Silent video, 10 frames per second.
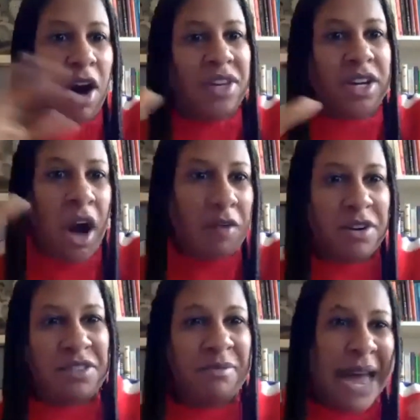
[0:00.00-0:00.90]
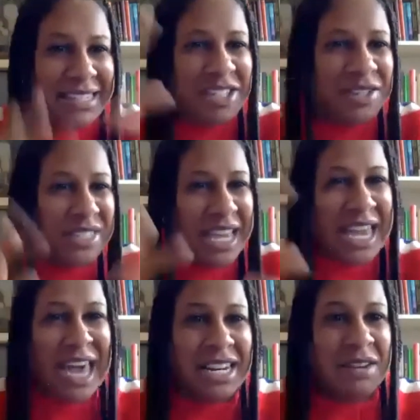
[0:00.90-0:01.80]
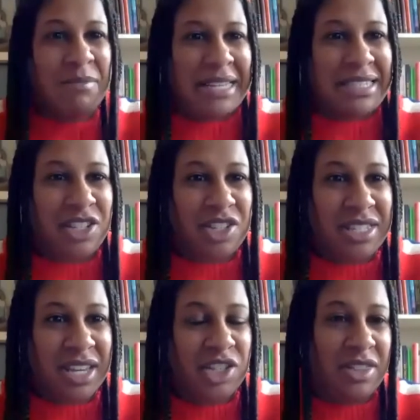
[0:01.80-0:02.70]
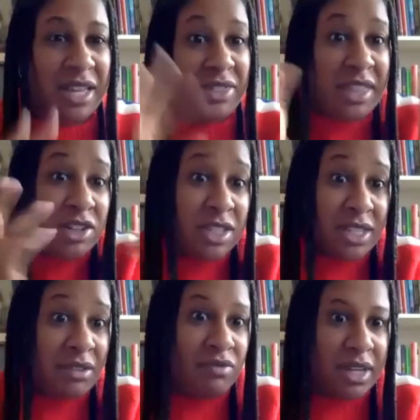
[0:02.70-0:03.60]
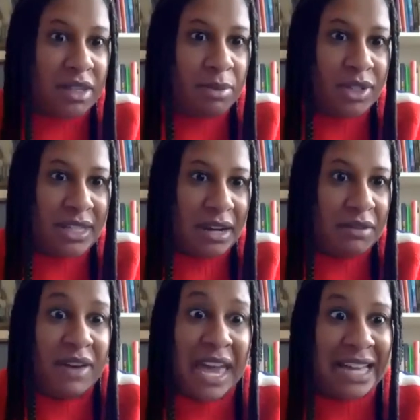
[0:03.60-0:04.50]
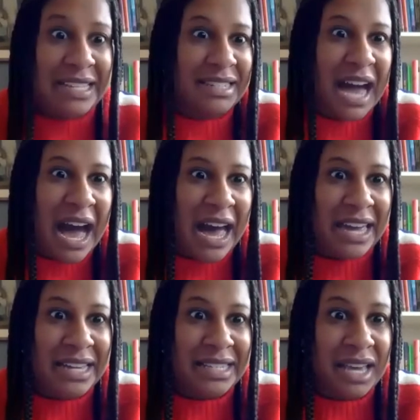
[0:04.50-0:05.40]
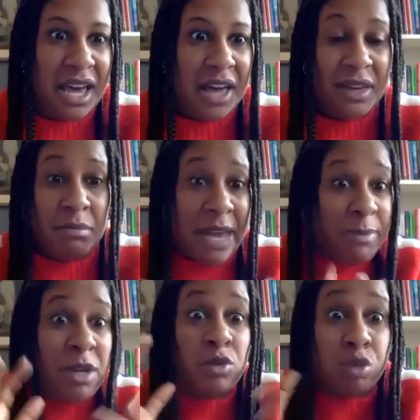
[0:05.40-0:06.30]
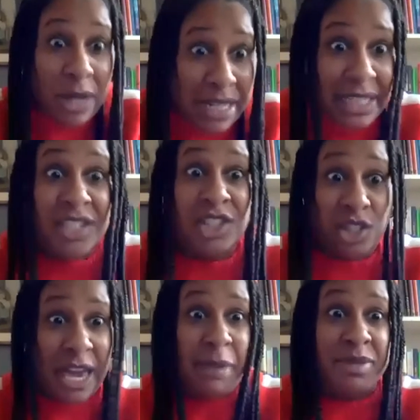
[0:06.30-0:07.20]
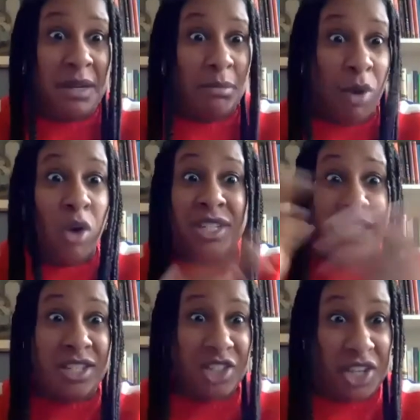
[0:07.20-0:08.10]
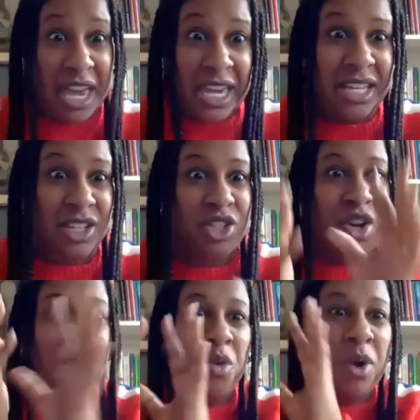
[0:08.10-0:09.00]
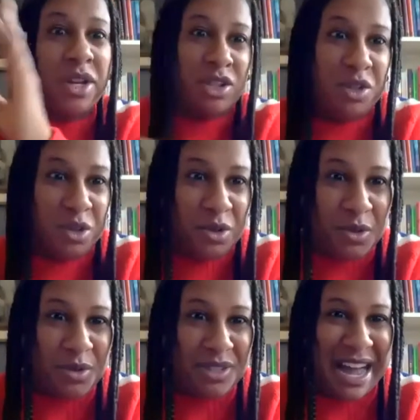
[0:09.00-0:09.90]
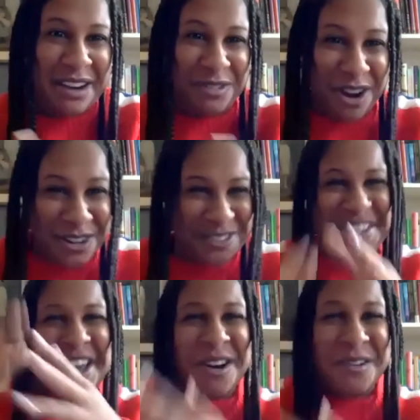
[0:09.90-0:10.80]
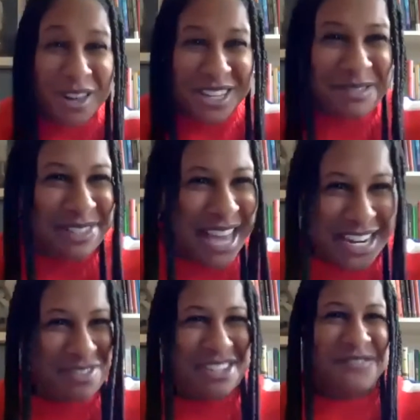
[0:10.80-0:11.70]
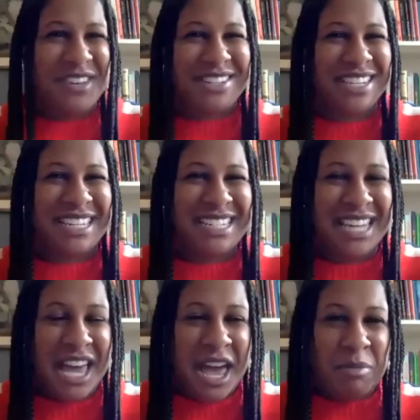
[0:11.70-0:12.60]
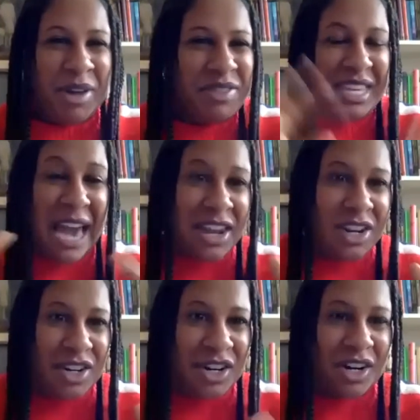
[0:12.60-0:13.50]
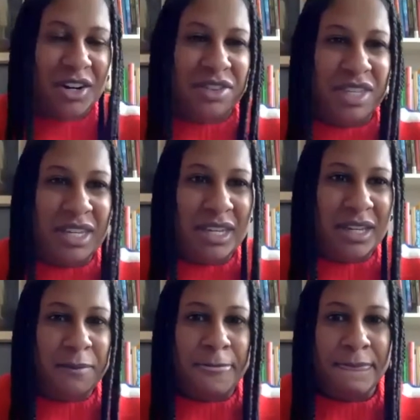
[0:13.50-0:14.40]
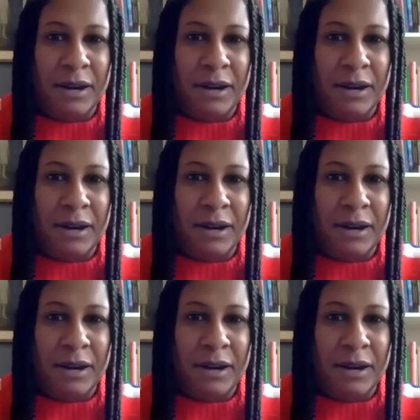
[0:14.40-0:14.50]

on the cover of the magazine it'll say edited by such and such, and then there's this invisible set of hands and eyes that maybe really shaped and molded and changed what you, Tyrone Williams, had even envisioned, but the editor, the